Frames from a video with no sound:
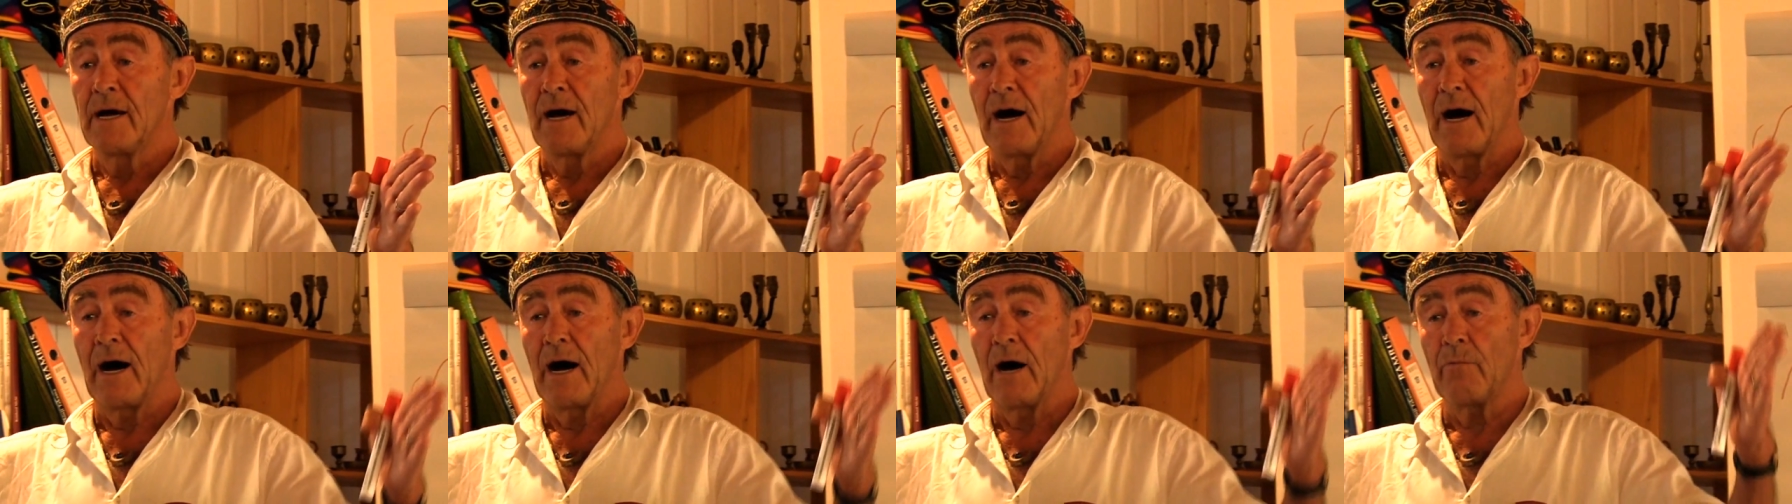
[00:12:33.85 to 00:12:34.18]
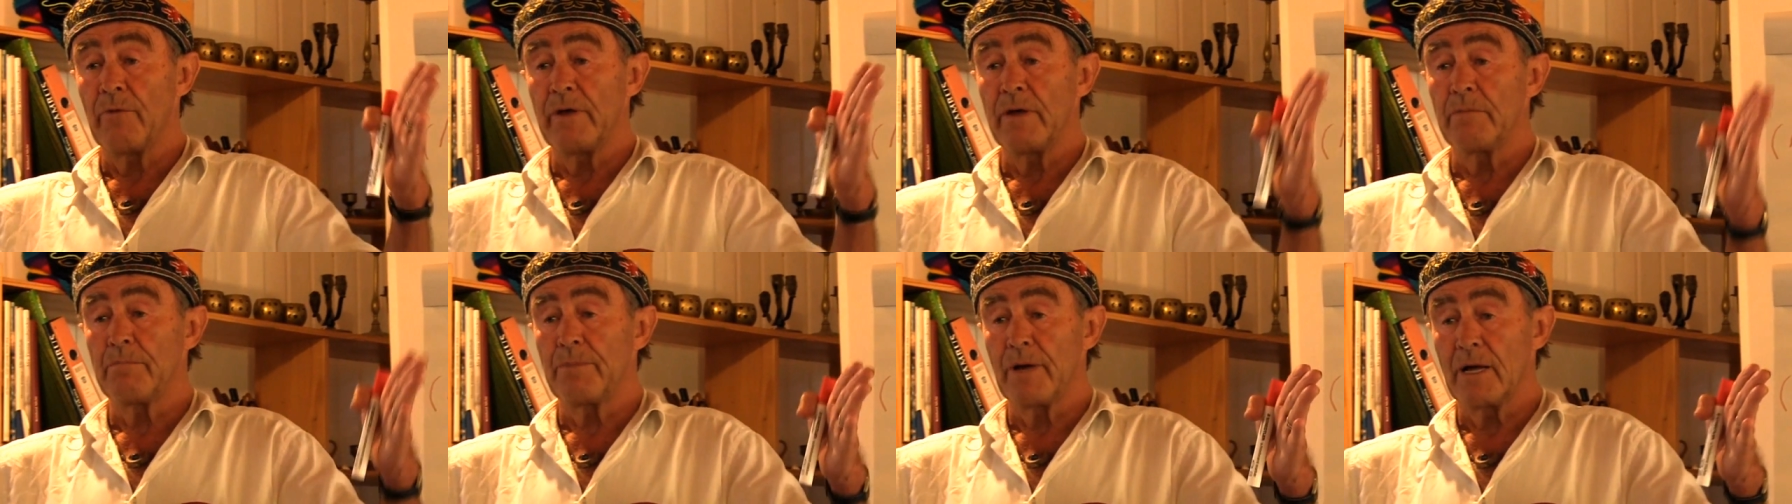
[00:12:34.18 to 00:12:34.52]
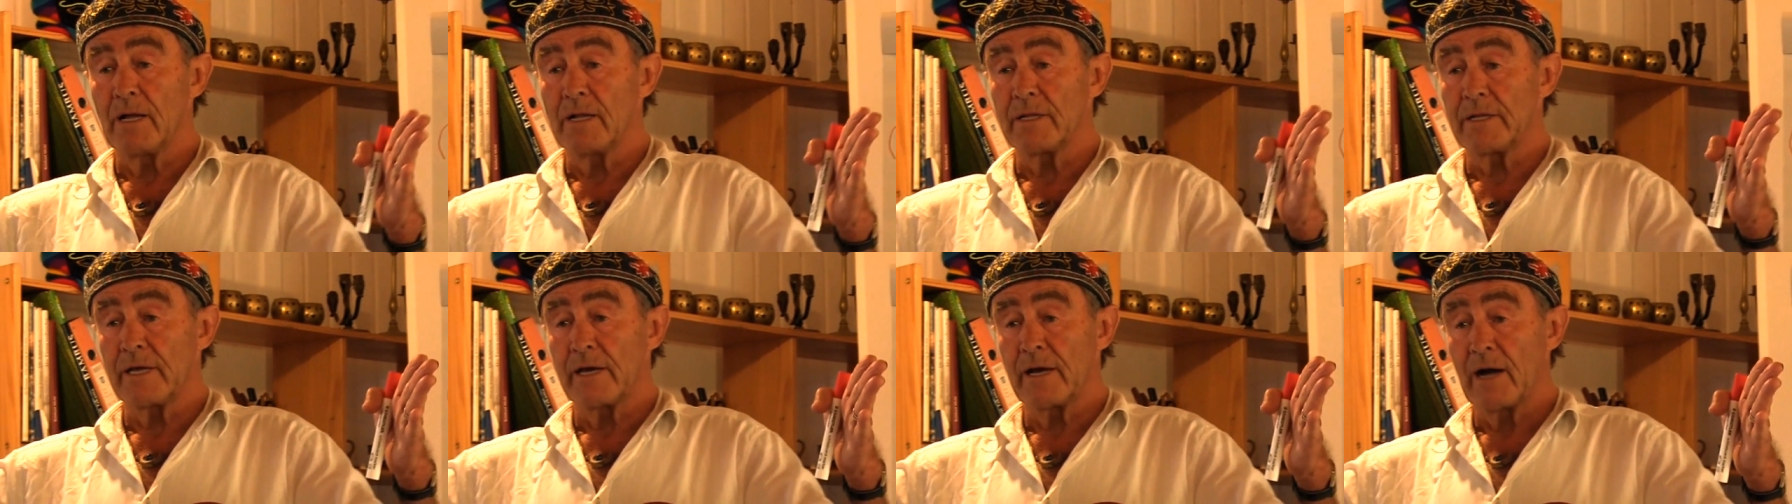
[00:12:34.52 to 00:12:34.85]
are we
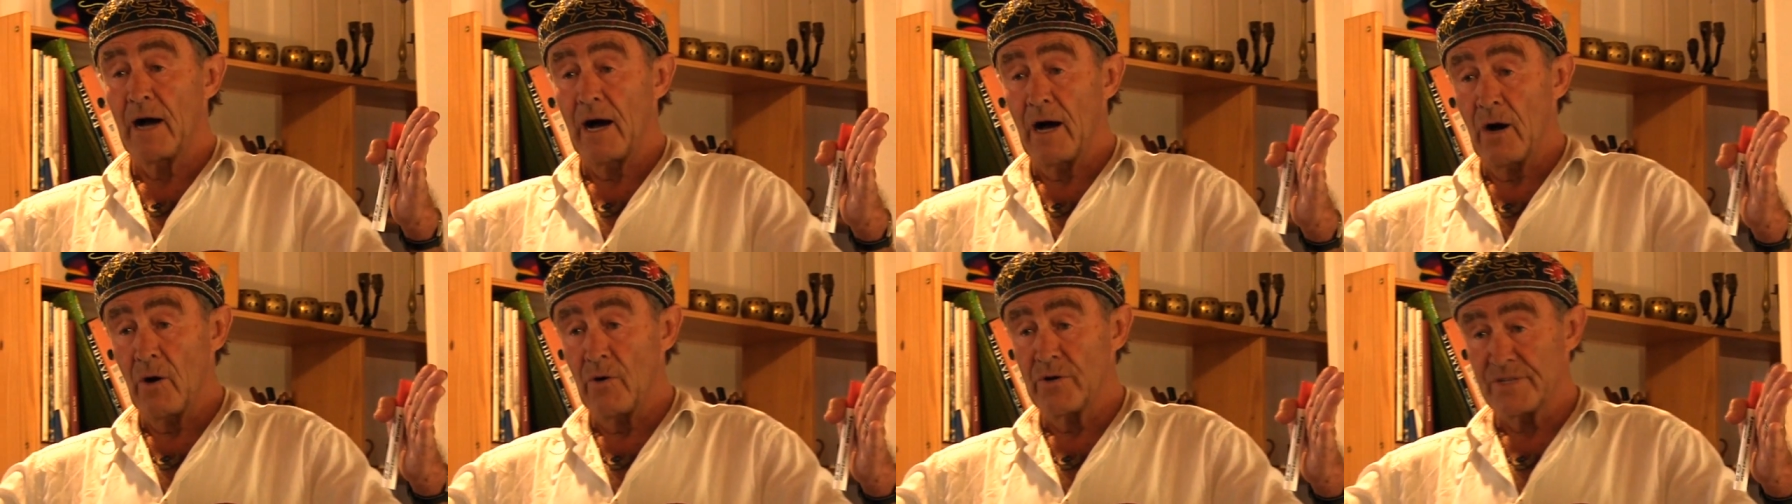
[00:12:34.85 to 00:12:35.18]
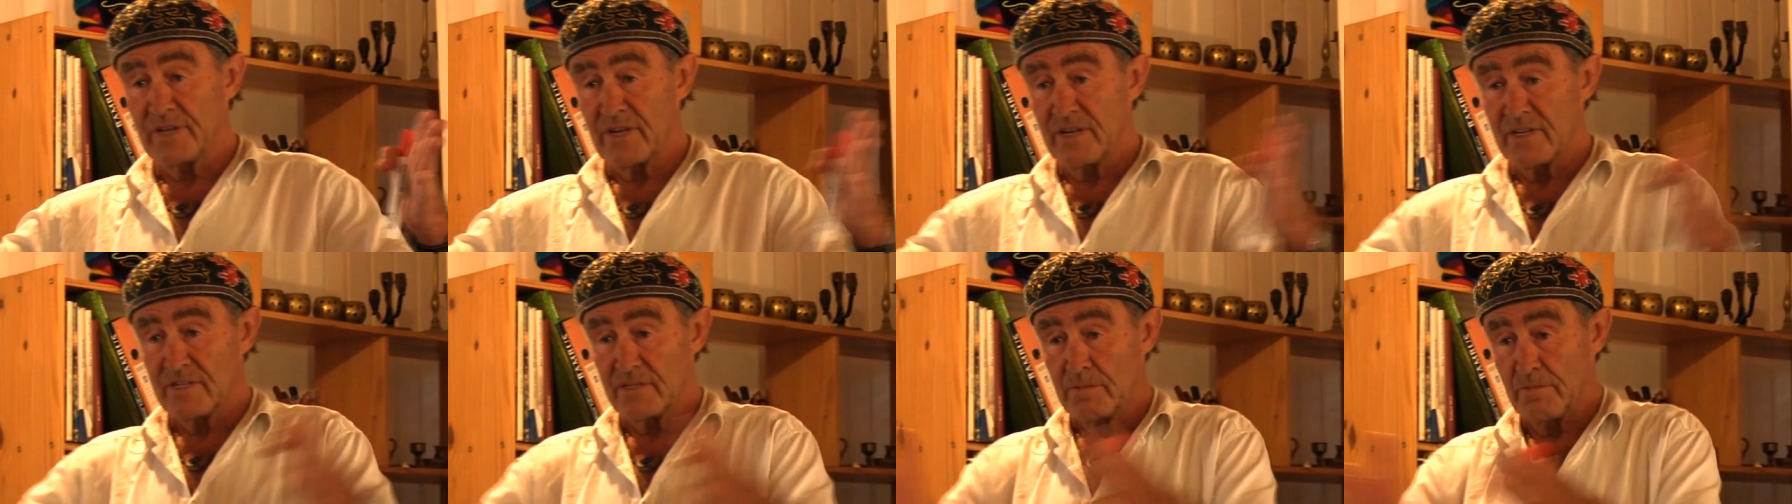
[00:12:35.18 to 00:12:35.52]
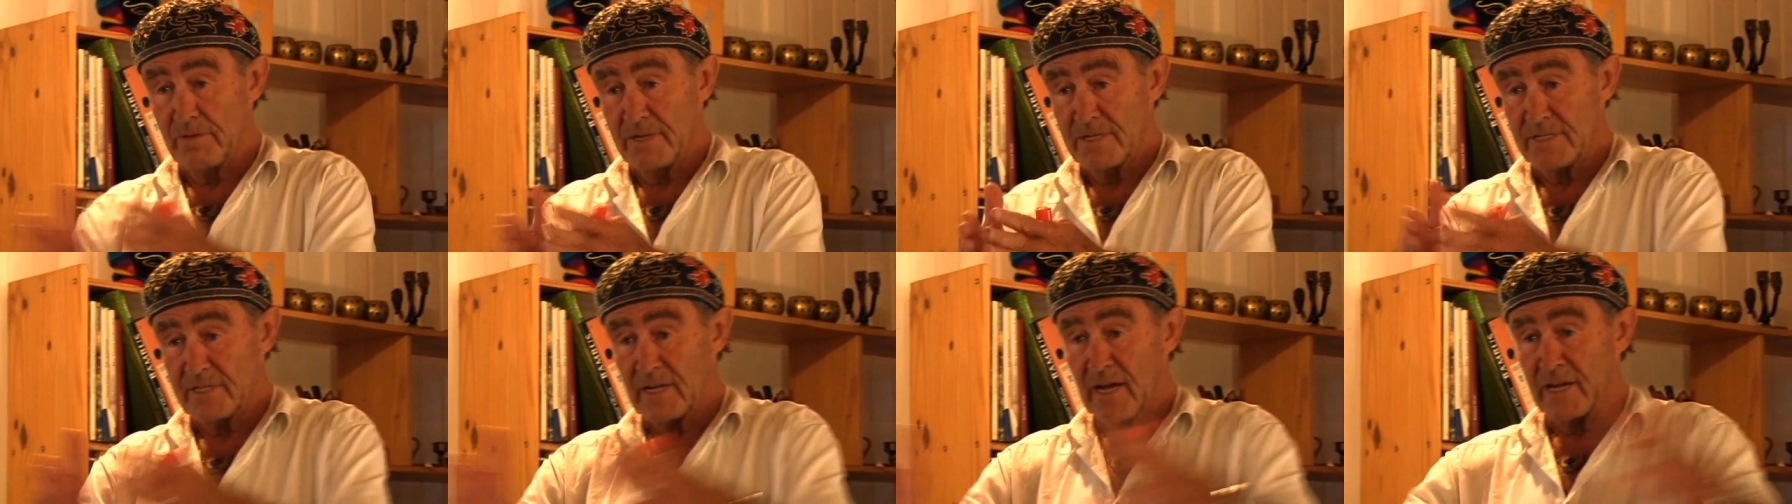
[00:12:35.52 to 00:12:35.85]
building houses
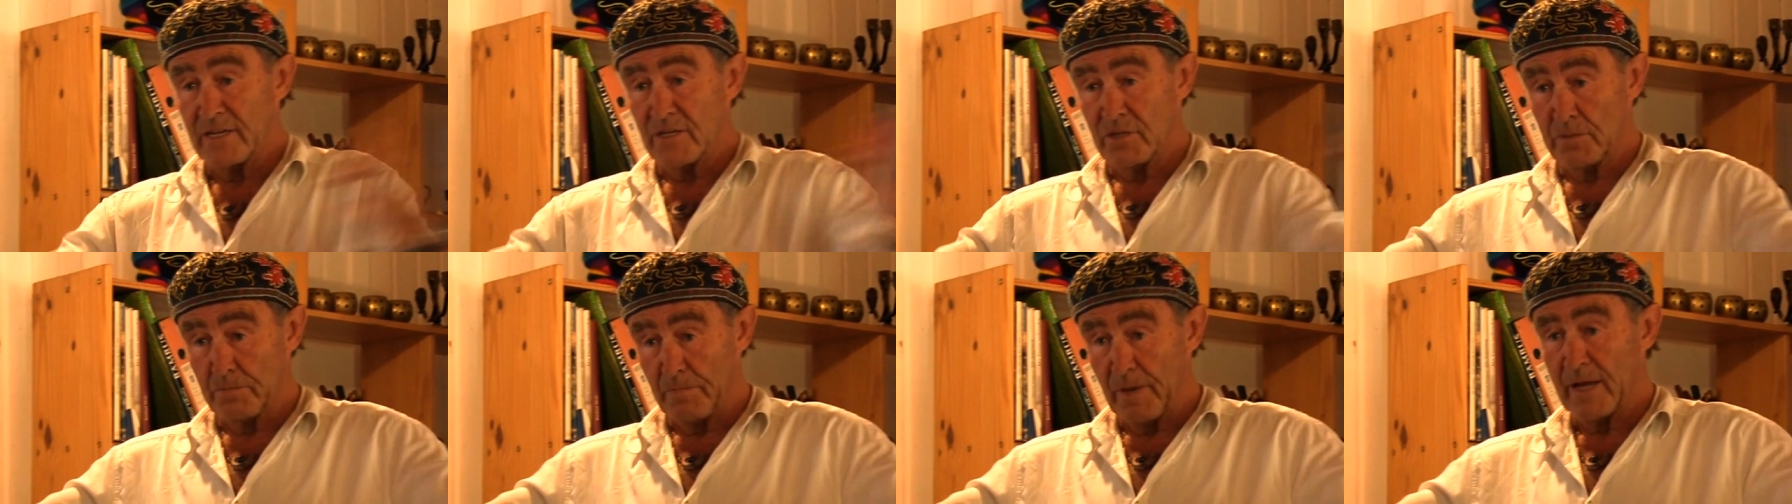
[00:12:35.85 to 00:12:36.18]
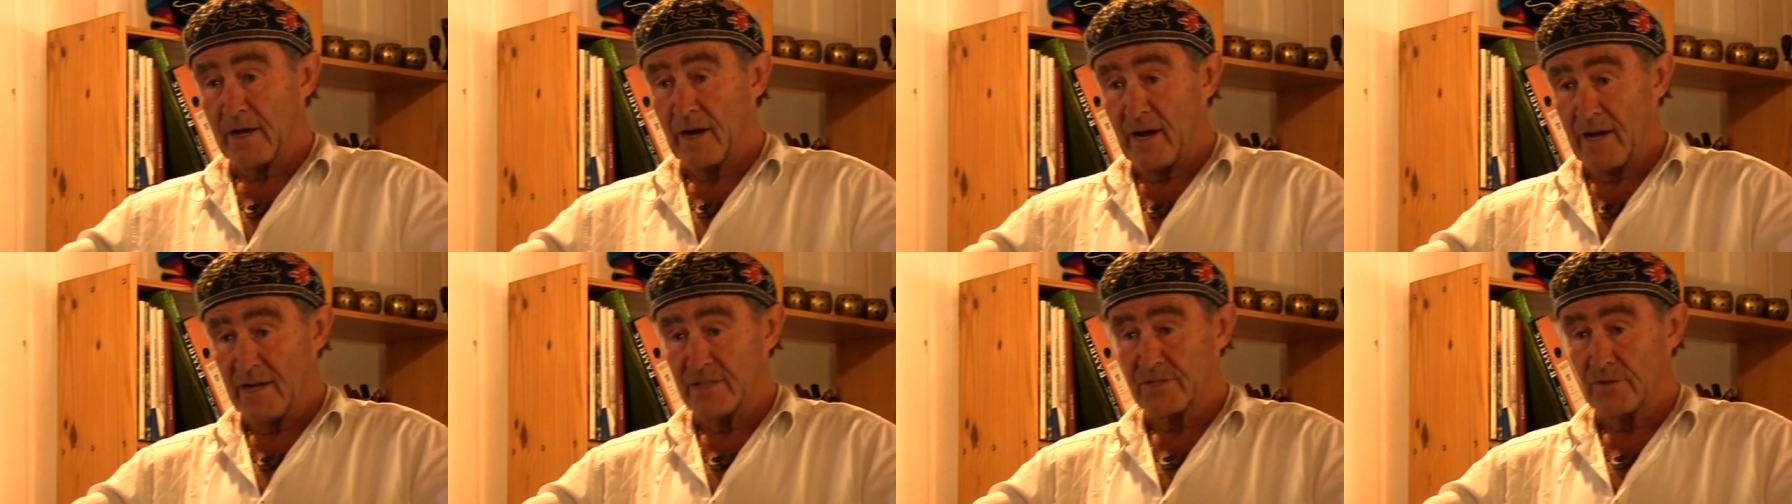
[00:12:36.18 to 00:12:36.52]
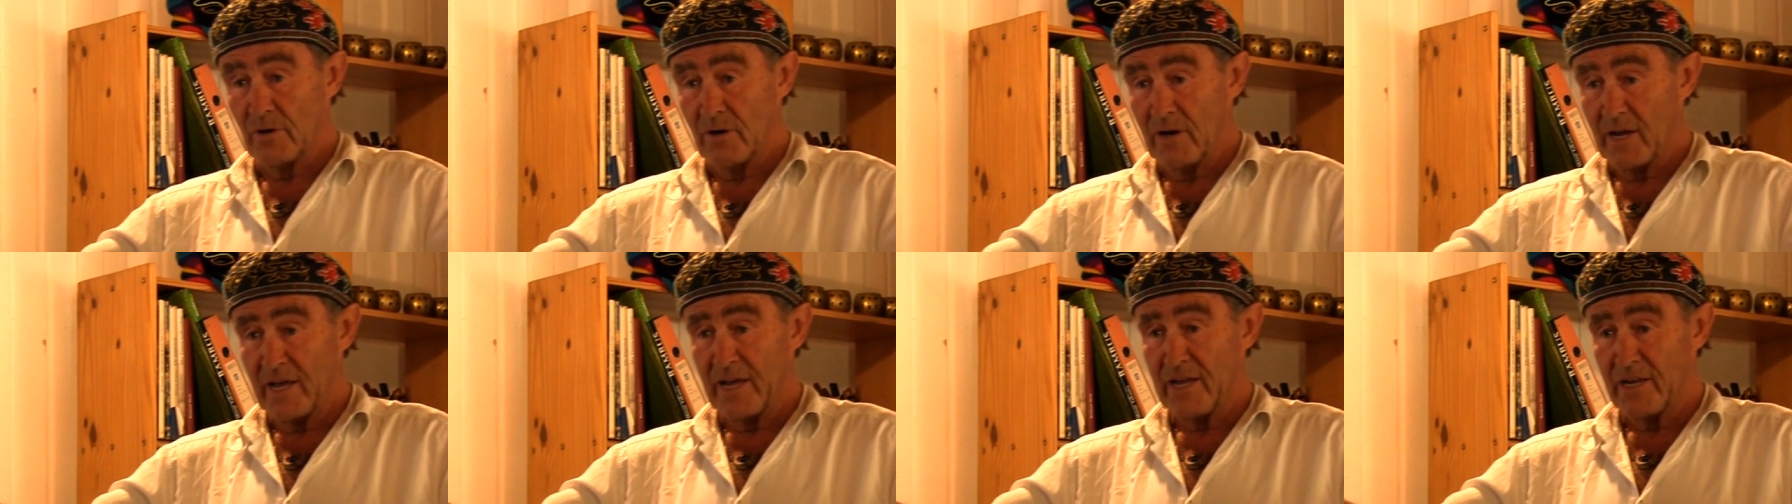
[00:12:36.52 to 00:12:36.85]
with such big
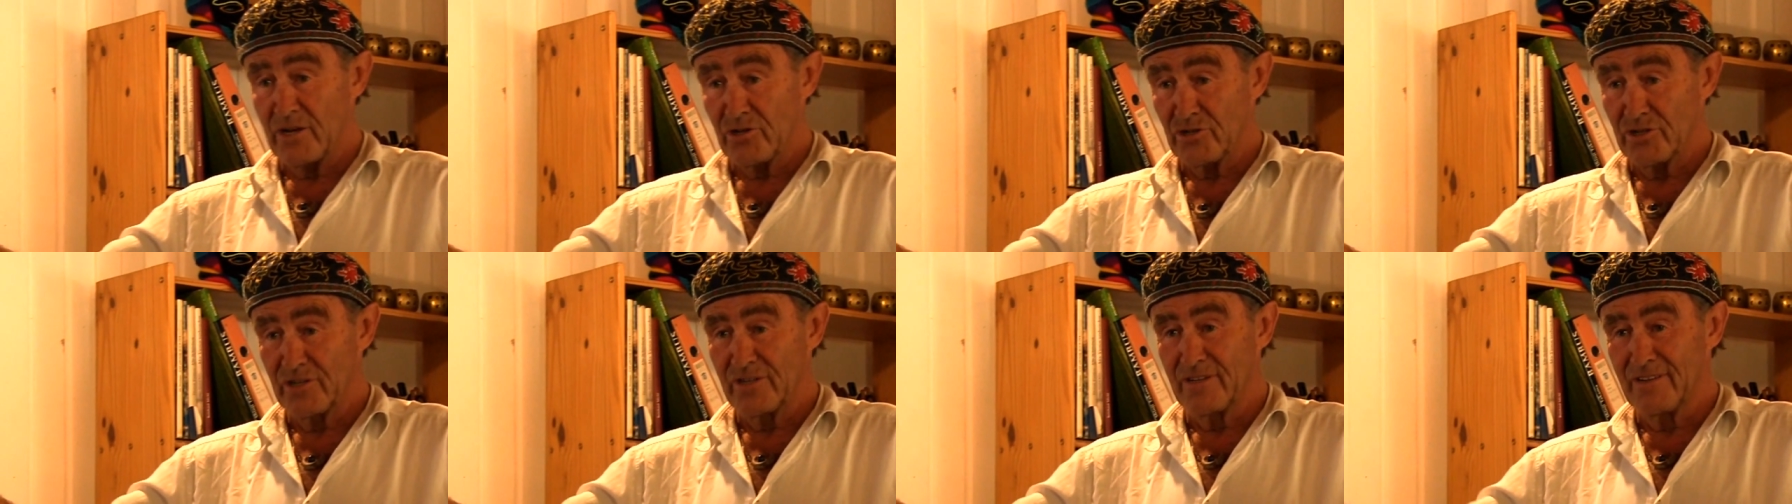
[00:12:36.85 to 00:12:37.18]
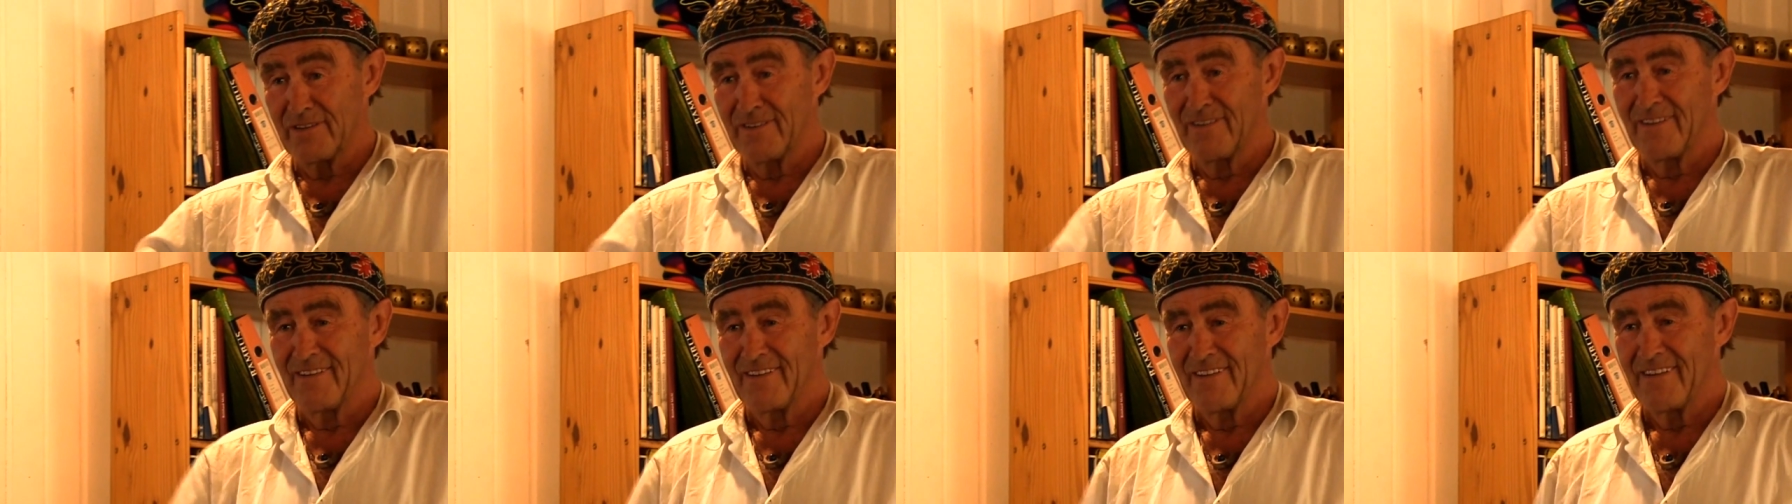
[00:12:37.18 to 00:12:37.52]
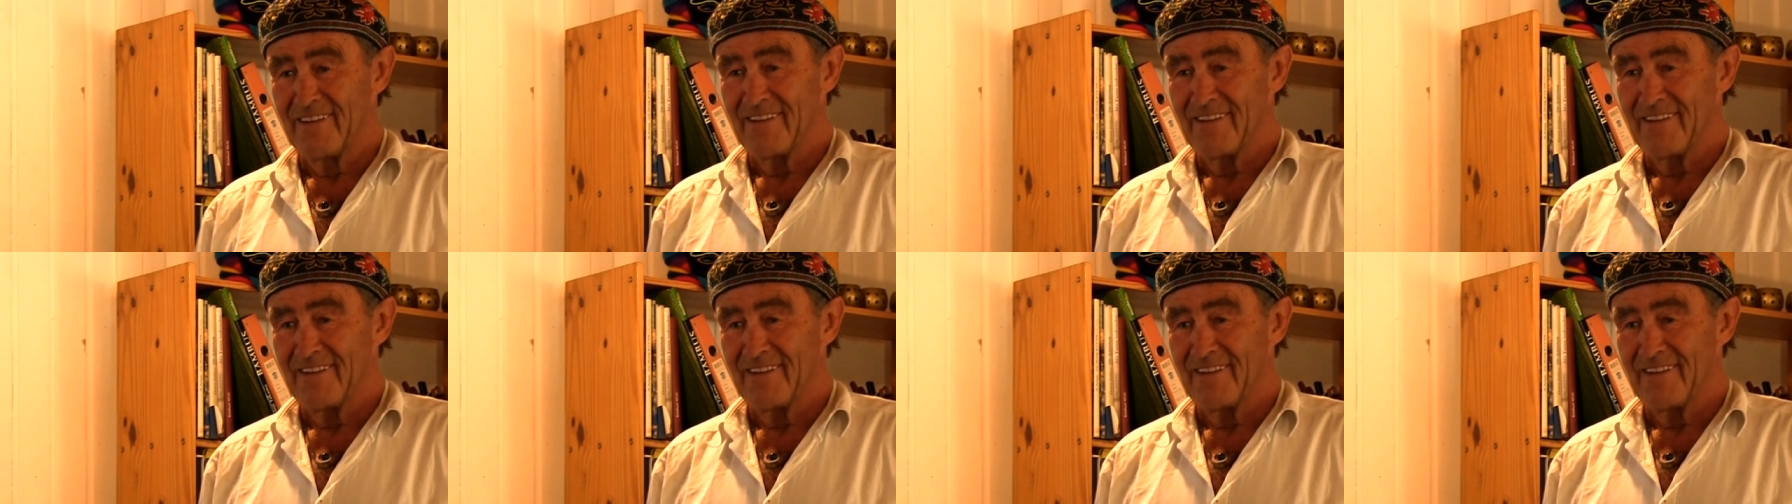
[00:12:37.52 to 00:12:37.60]
isolation?